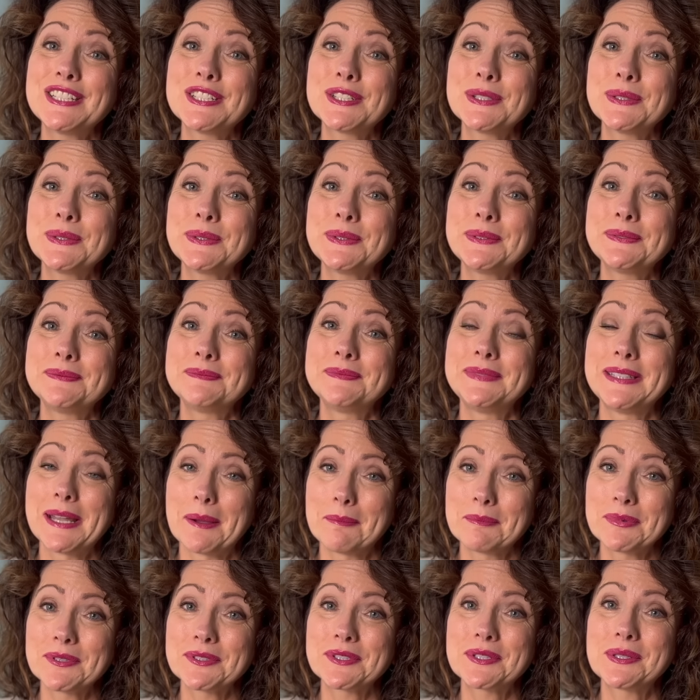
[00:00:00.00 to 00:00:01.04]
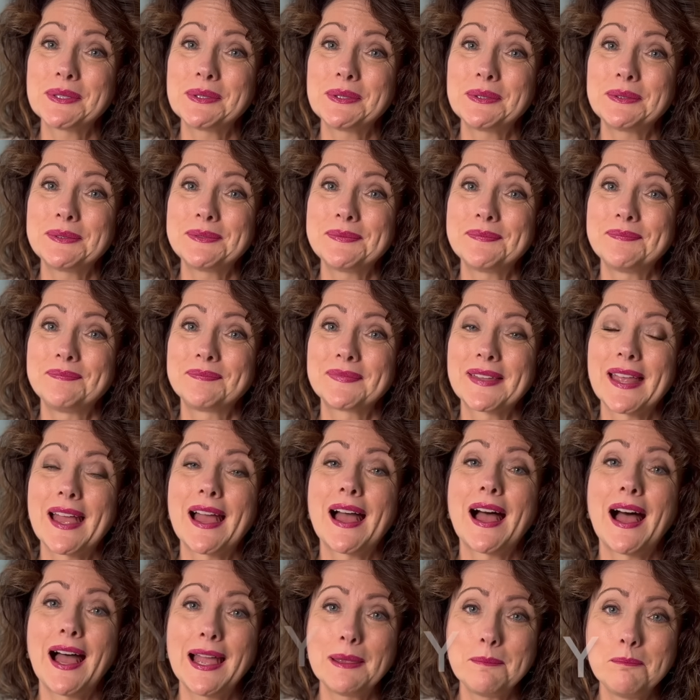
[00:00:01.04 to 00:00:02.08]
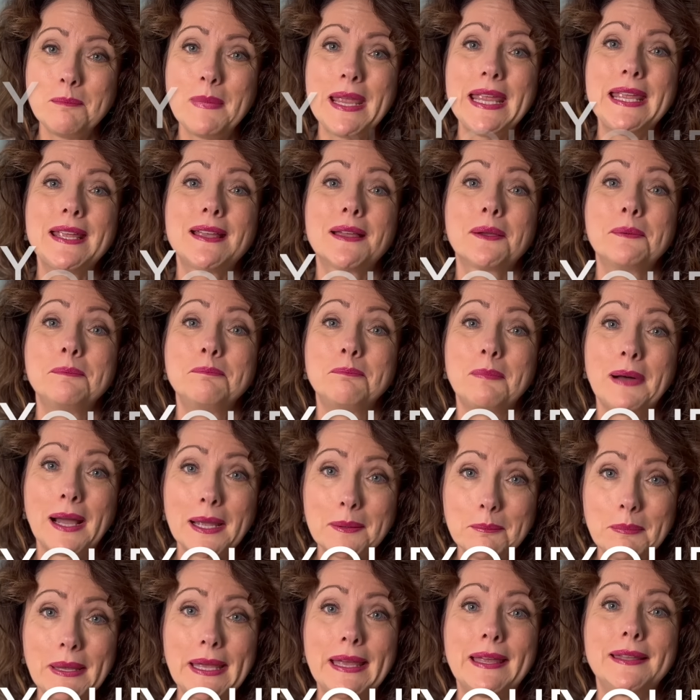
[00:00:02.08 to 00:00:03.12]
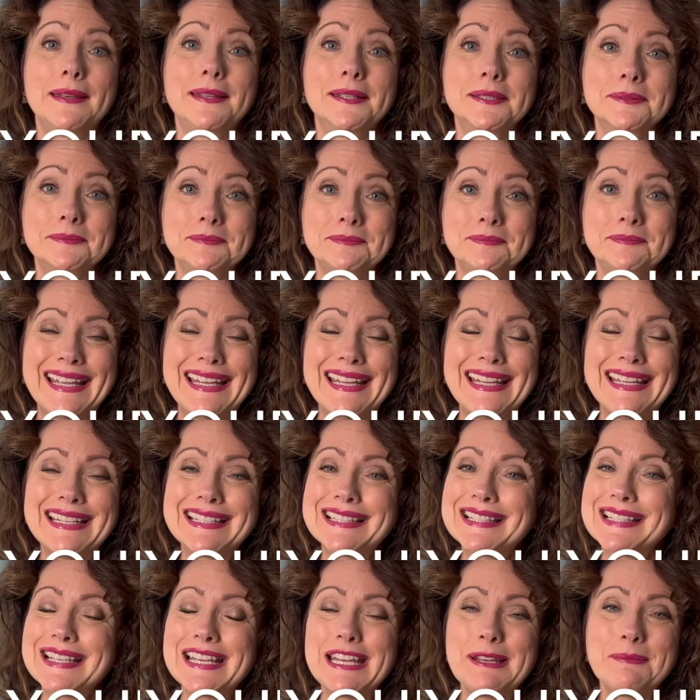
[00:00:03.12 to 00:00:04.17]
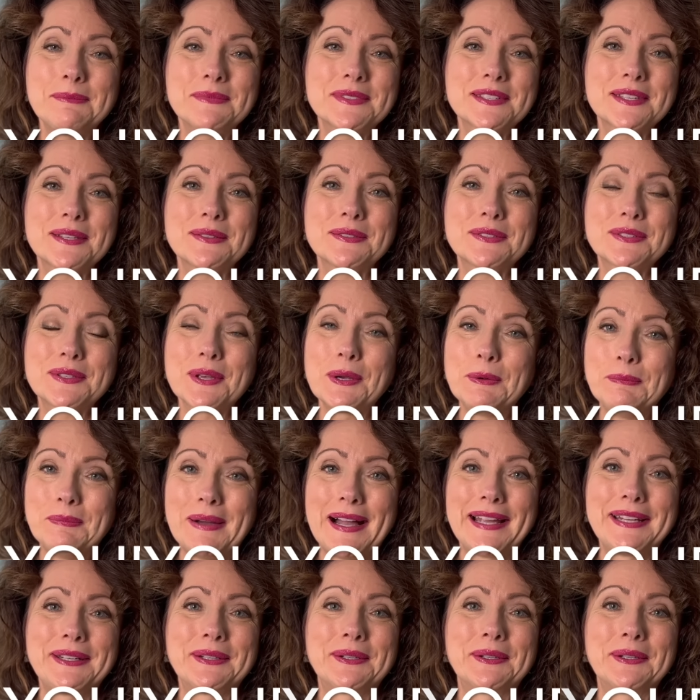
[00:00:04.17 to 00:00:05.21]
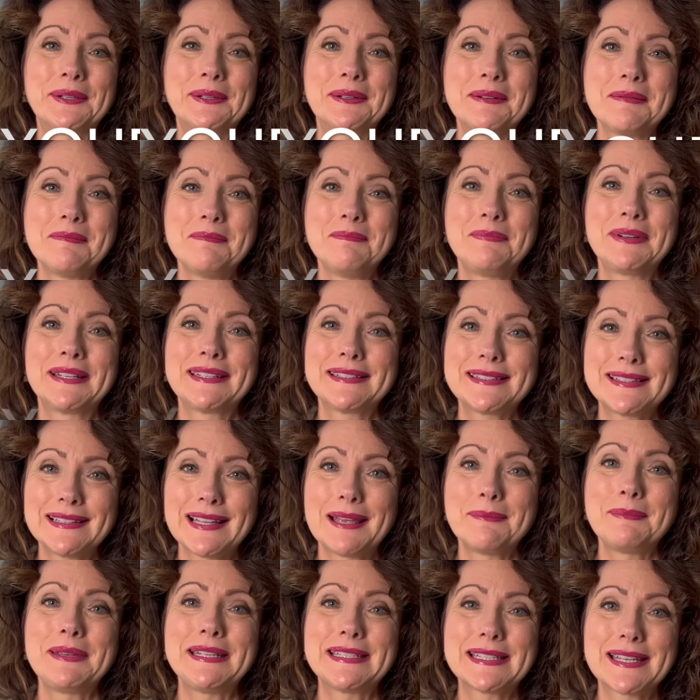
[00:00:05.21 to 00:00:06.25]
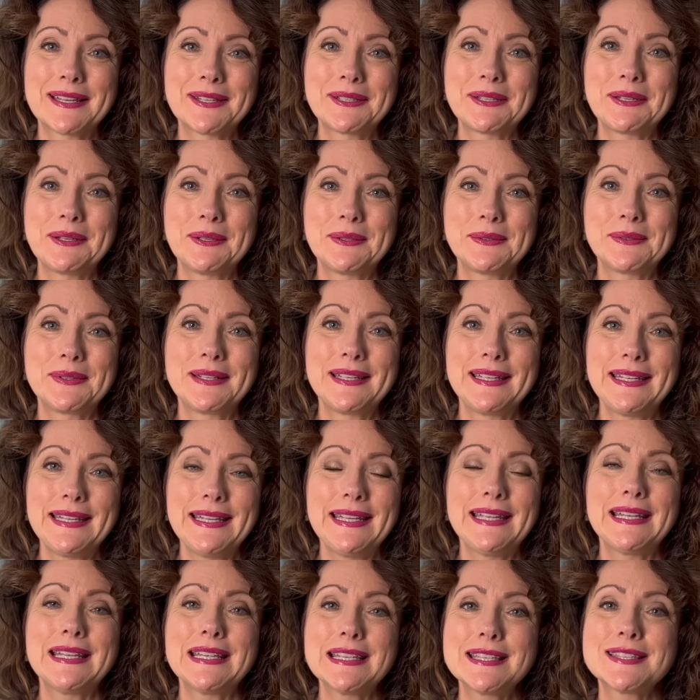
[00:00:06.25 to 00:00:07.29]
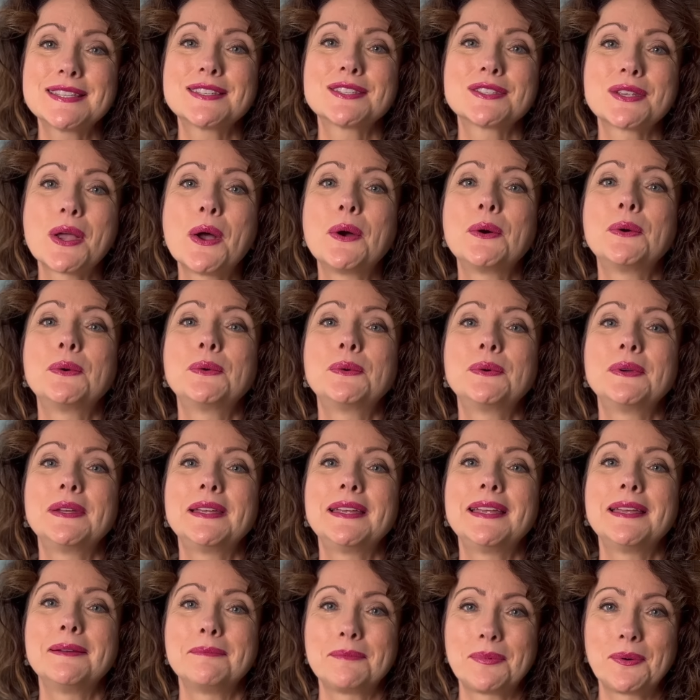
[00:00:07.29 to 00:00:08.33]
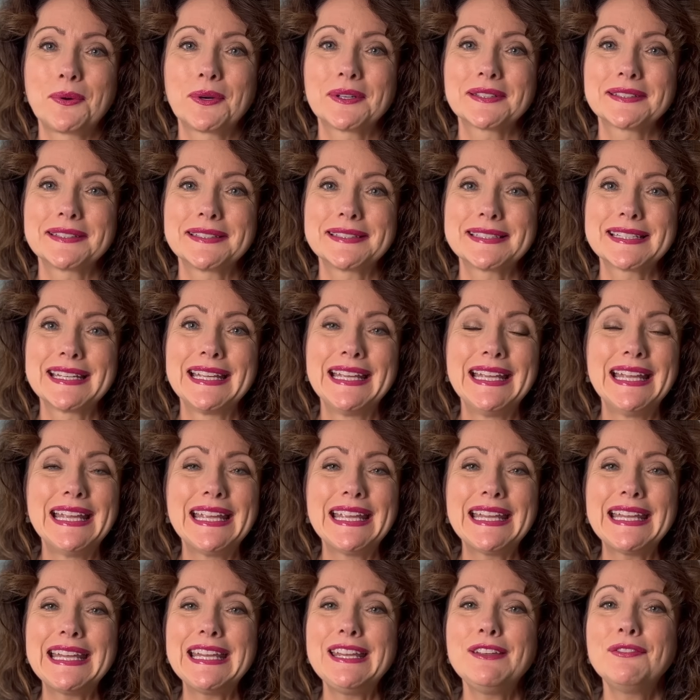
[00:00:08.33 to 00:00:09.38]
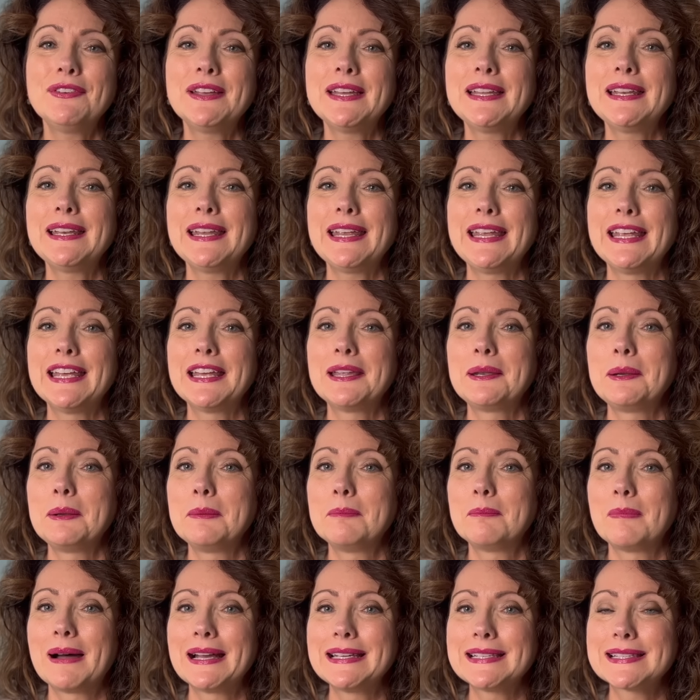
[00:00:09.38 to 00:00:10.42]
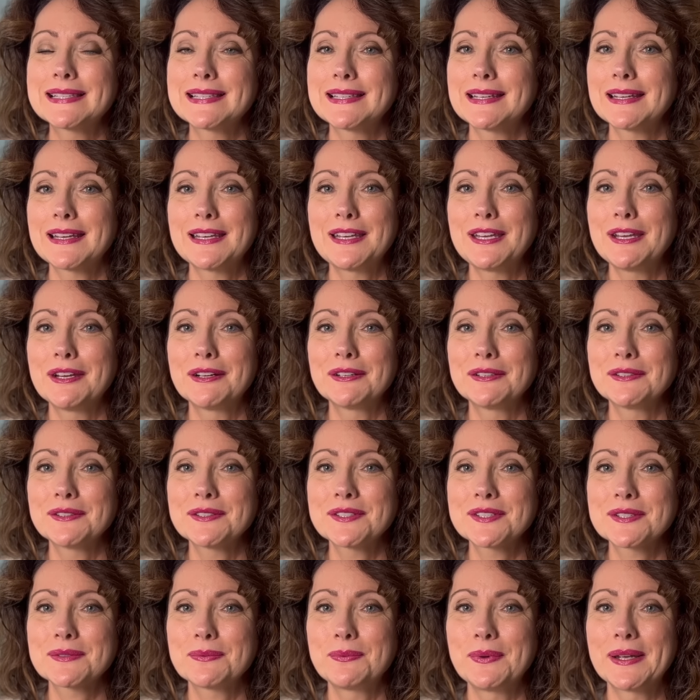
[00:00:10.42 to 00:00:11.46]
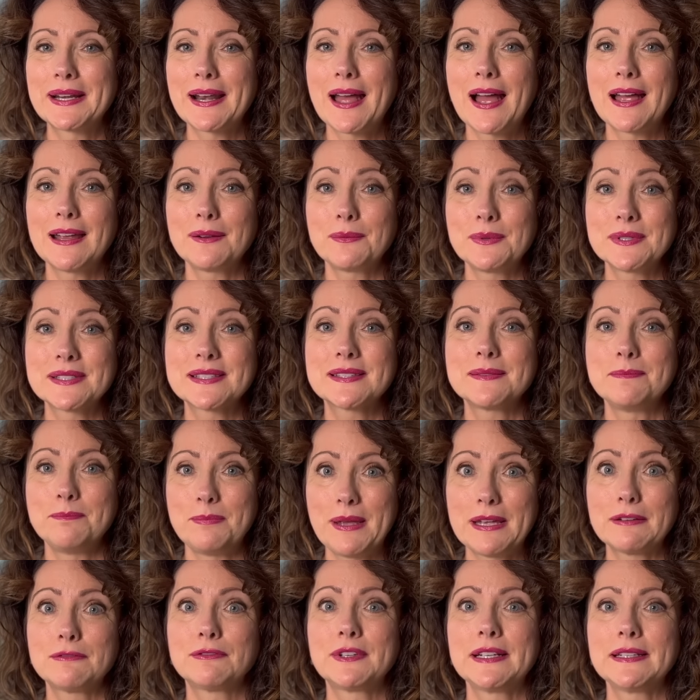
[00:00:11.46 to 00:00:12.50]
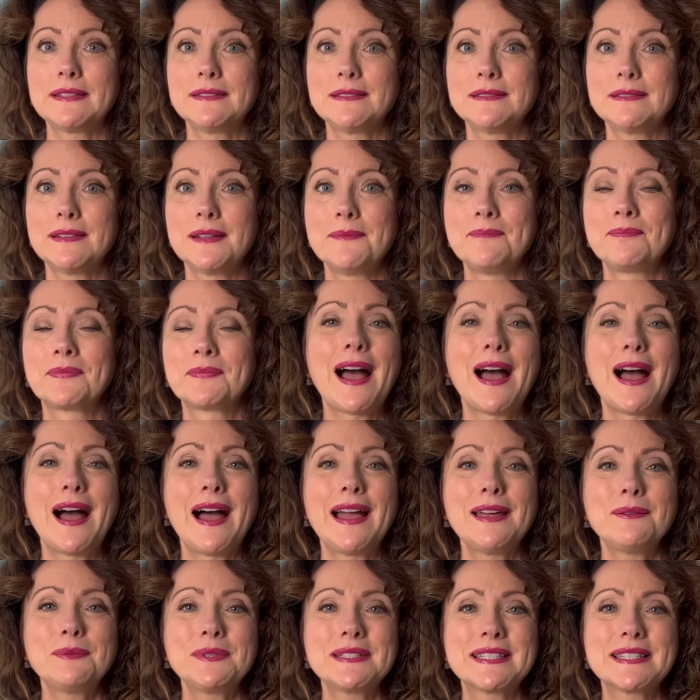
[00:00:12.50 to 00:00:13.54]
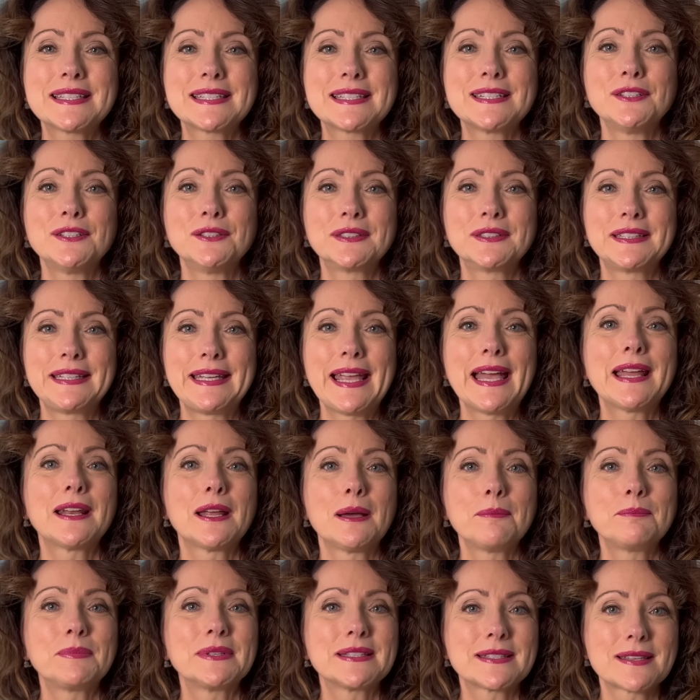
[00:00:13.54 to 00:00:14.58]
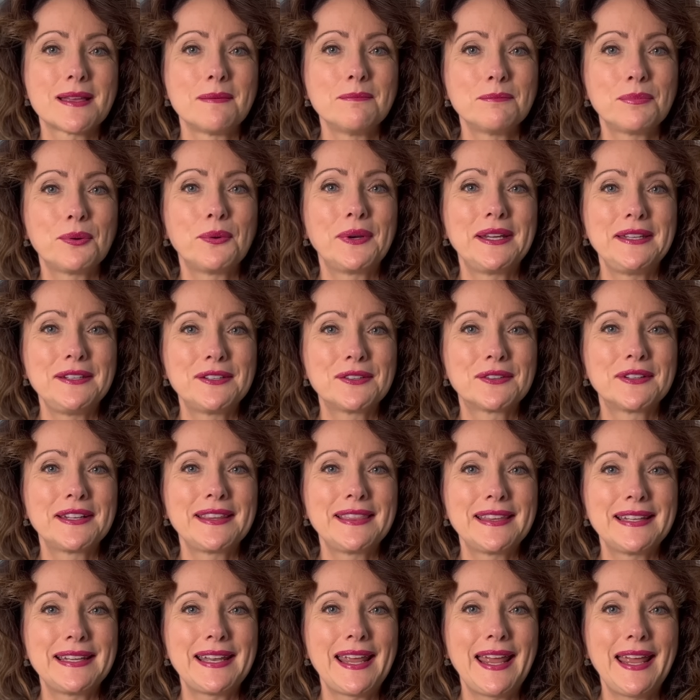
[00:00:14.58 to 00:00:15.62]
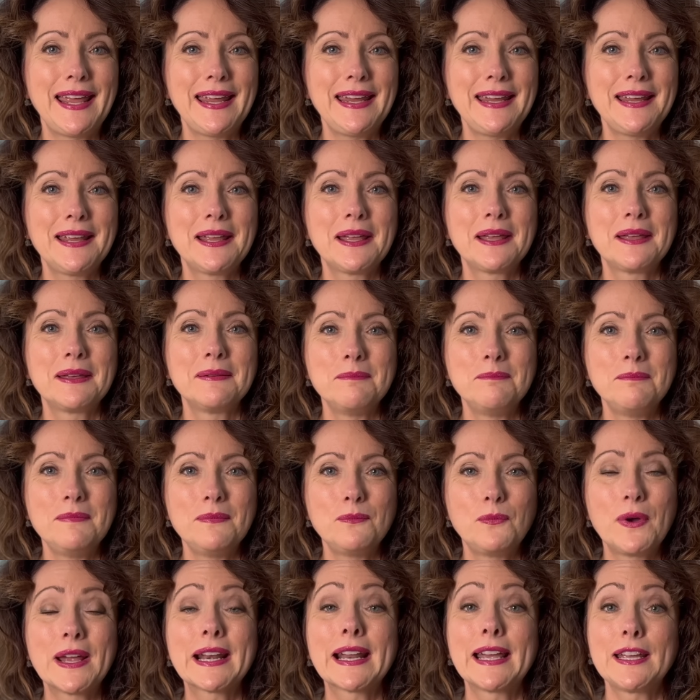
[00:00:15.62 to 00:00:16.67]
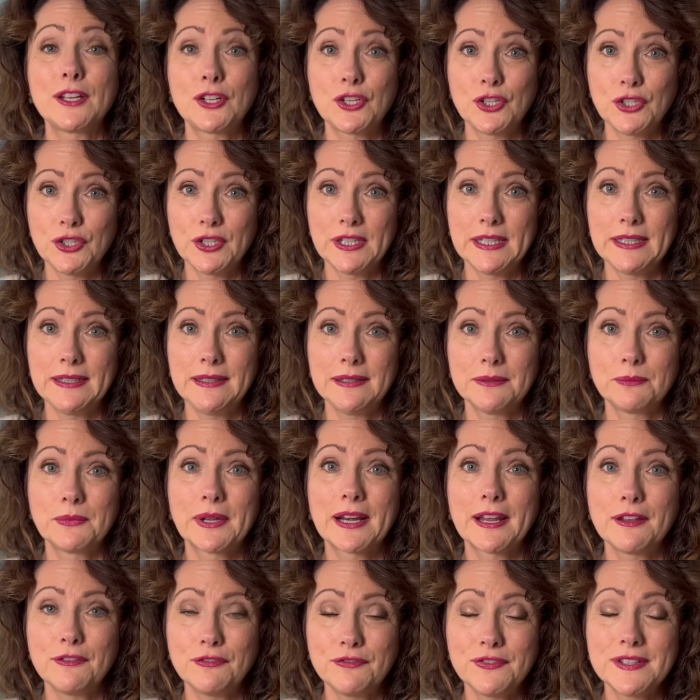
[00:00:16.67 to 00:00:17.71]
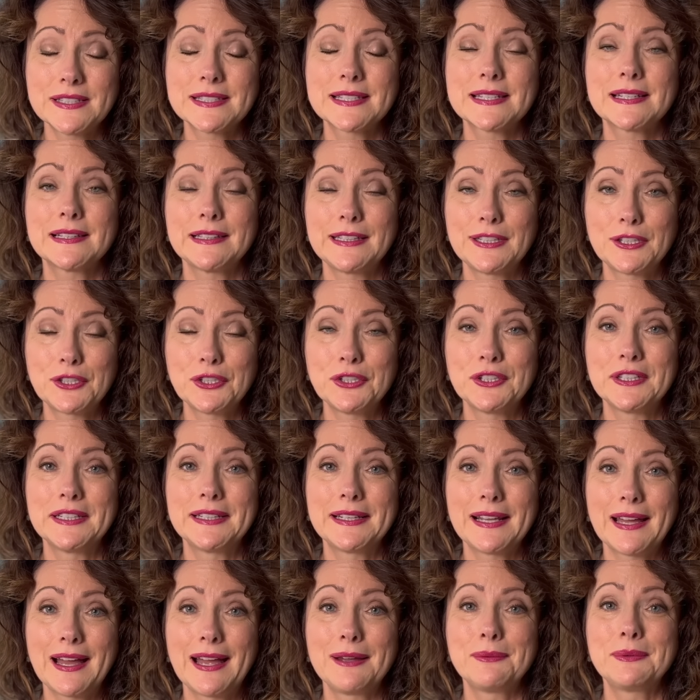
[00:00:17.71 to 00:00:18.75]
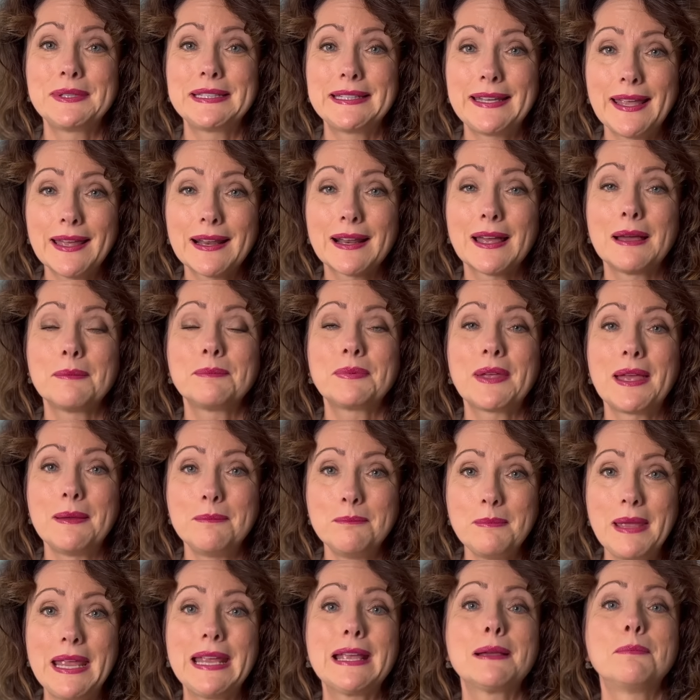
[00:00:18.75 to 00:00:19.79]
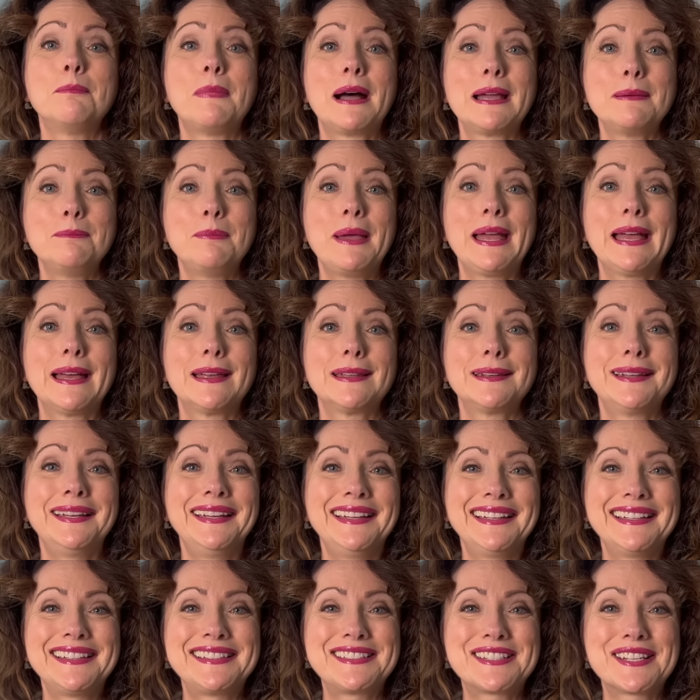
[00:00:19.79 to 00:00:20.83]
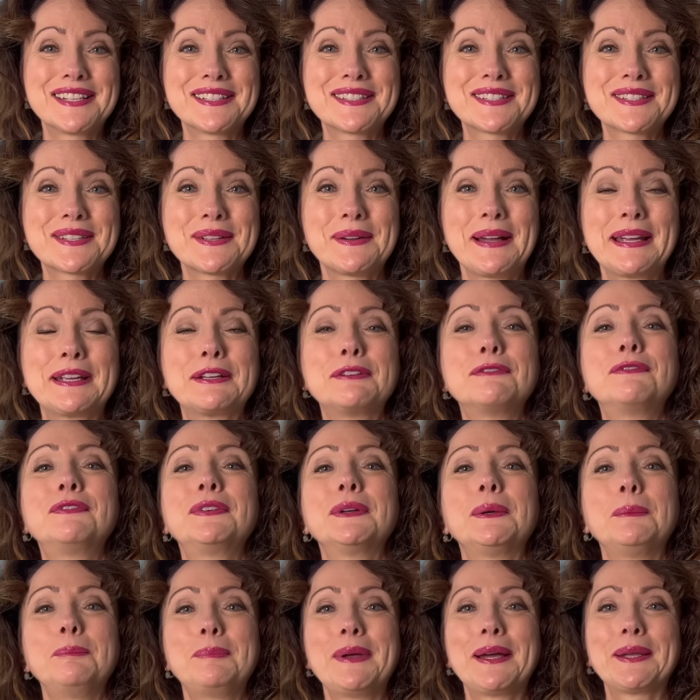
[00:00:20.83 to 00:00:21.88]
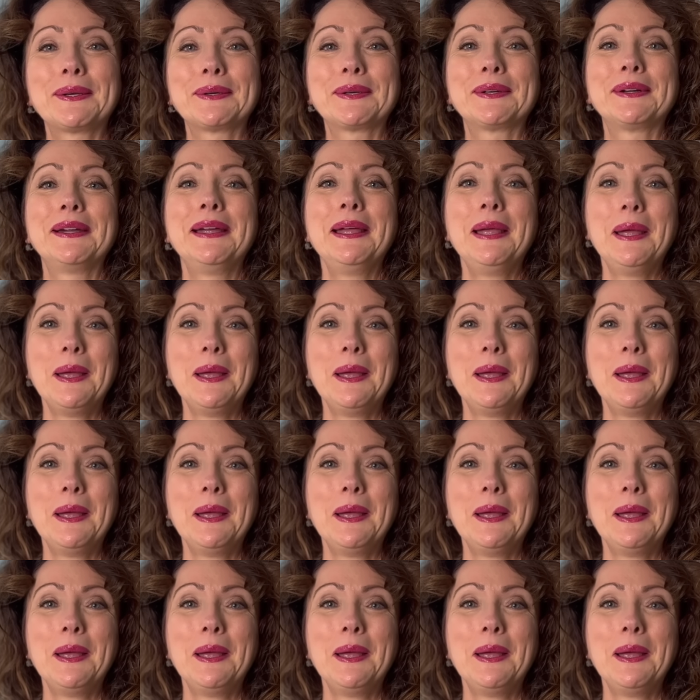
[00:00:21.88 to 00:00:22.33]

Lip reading: do, number two, I make my bed. It seems so minor, but let me tell you, it is so important. Even in my sick years when I was bedridden, I would still get up at some point during the day when I could, when I physically could. I would get up and make my bed just so I could feel better